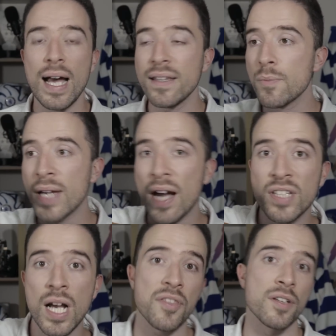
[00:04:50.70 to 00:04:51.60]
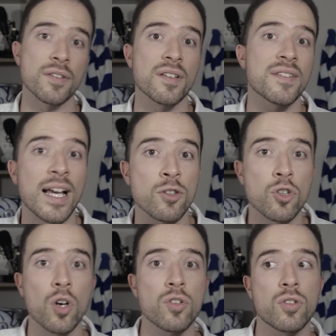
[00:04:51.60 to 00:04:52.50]
And then we have the others.
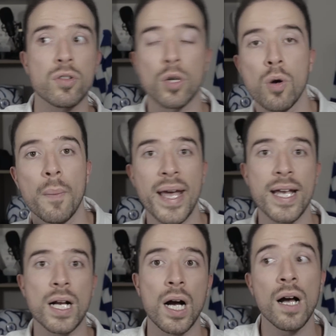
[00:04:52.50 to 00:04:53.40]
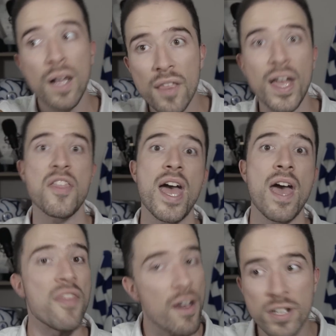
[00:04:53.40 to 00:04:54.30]
Santos, Chukwuemeka. They're
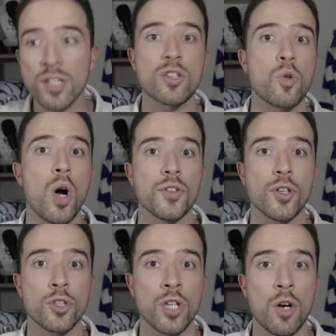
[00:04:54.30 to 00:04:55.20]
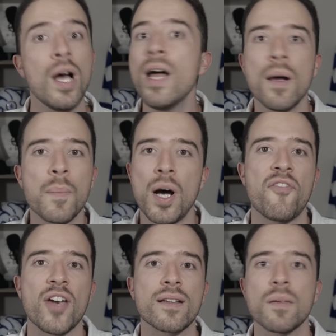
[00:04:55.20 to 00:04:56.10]
there. They're in the squad. You know,
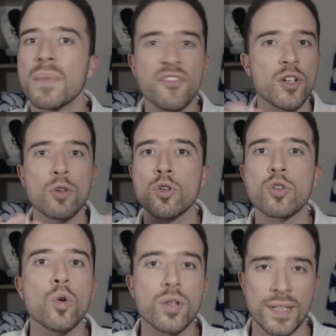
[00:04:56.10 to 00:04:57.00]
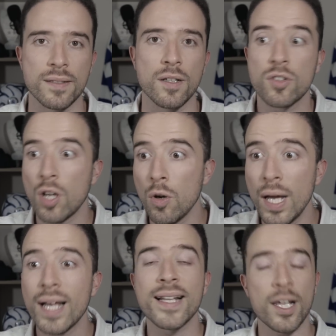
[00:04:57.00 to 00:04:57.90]
Perfect. Midfield sorted. So
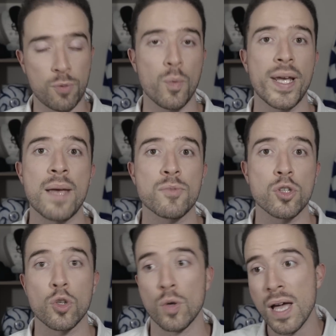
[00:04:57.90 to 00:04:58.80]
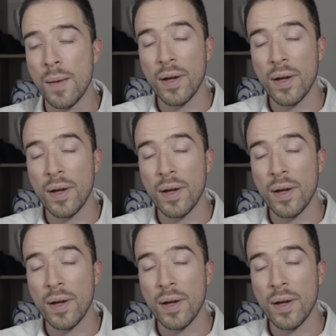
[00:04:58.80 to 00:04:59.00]
that's what we aim to do.